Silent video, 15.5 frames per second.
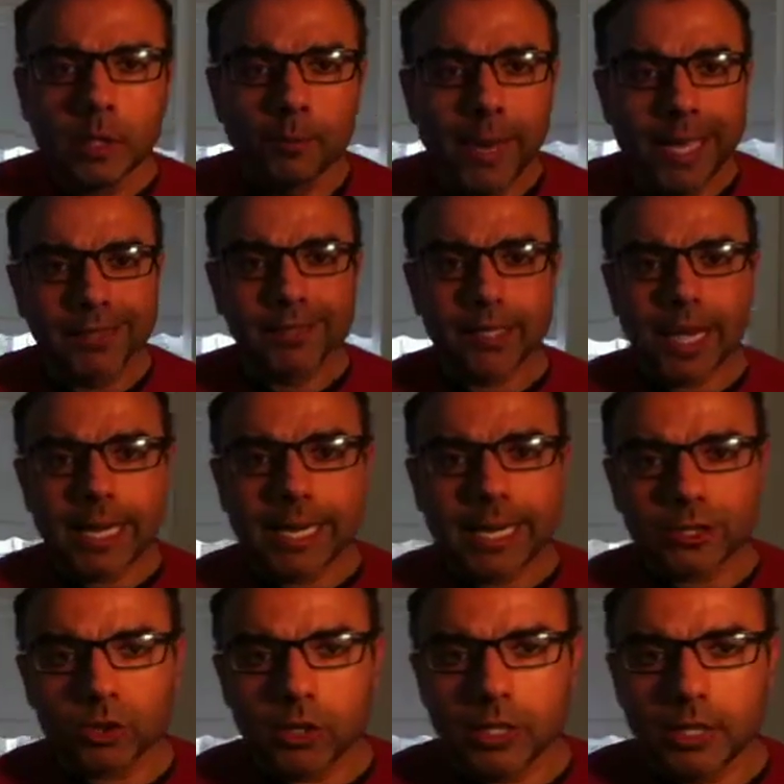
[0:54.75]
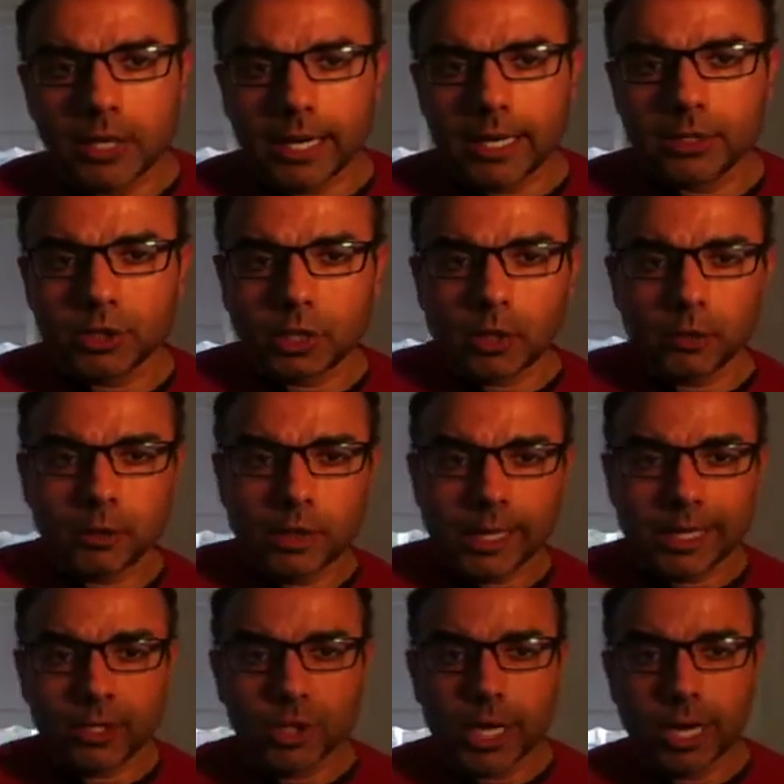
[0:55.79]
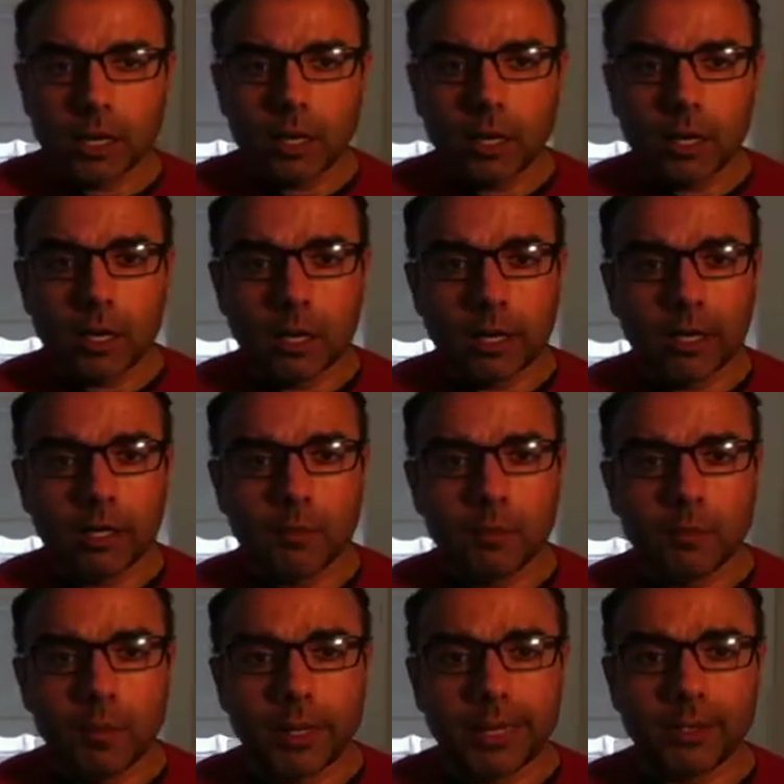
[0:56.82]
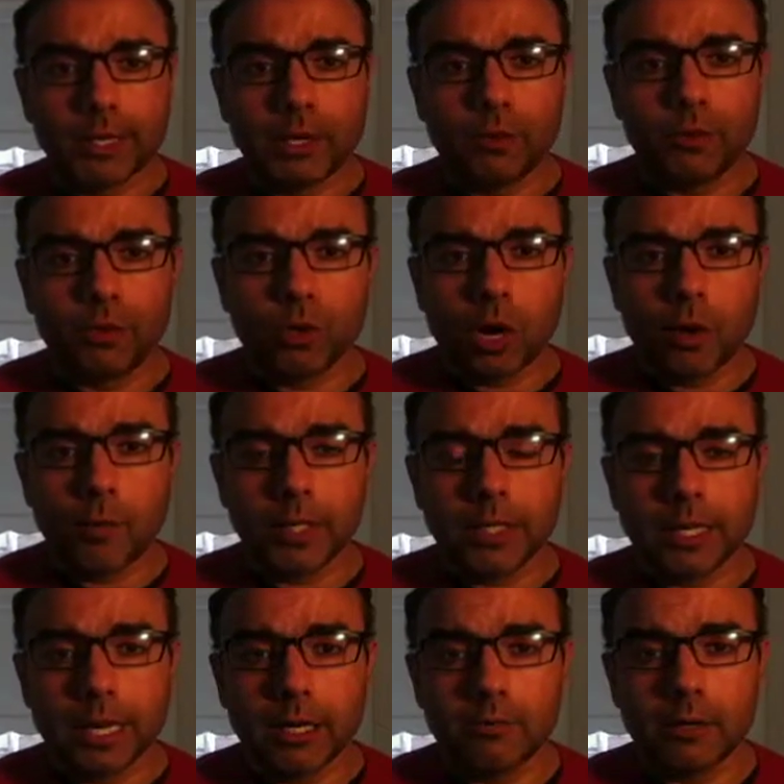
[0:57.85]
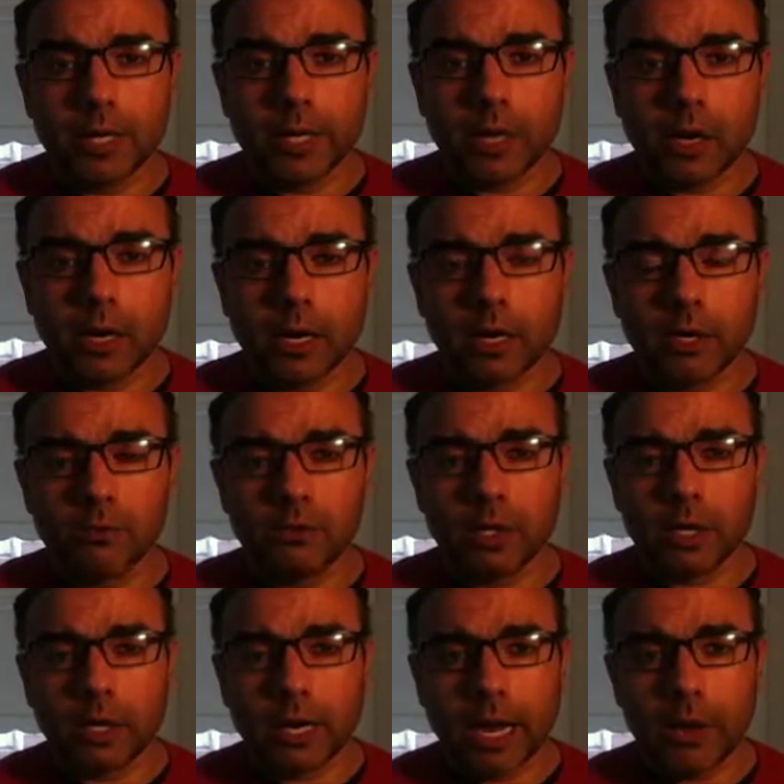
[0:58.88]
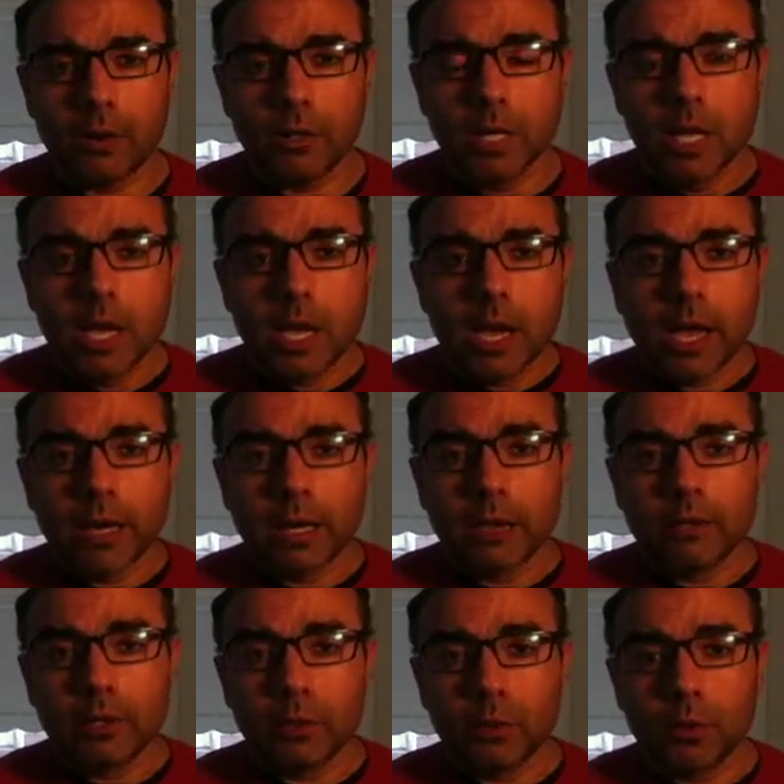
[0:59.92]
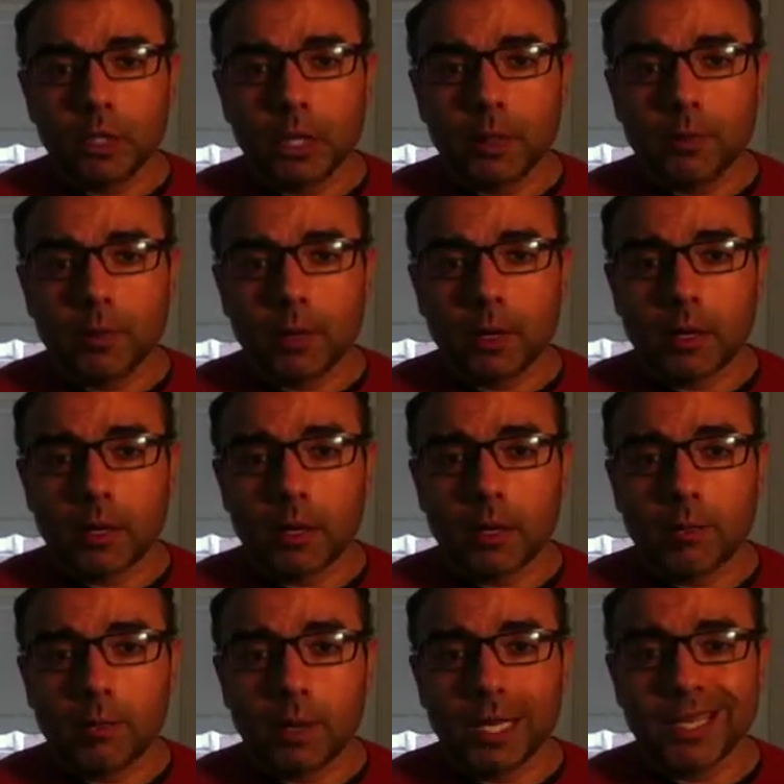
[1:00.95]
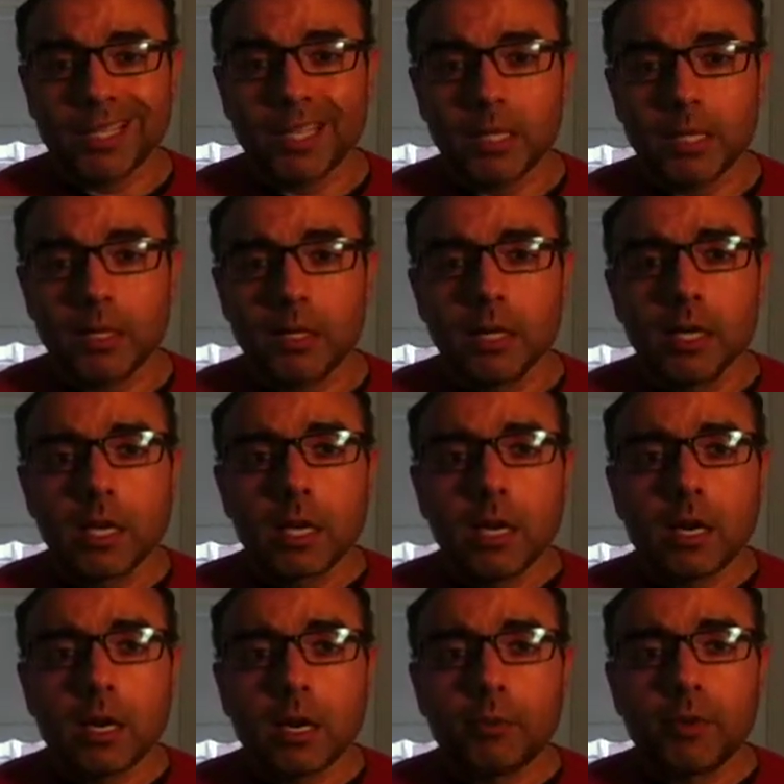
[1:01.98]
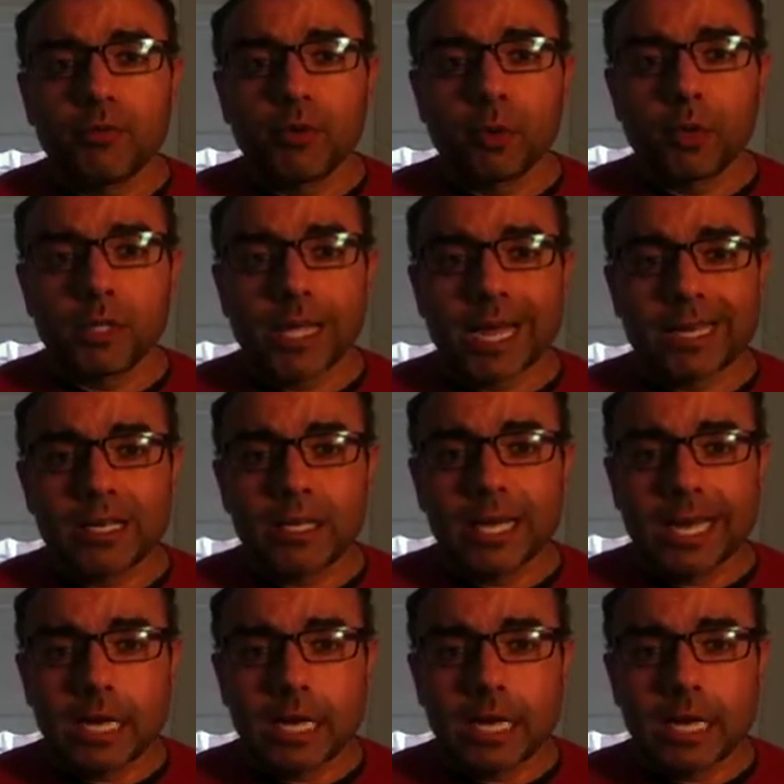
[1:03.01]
Banks can actually cash out that check and try to draw money out of your account and give it to the payee before that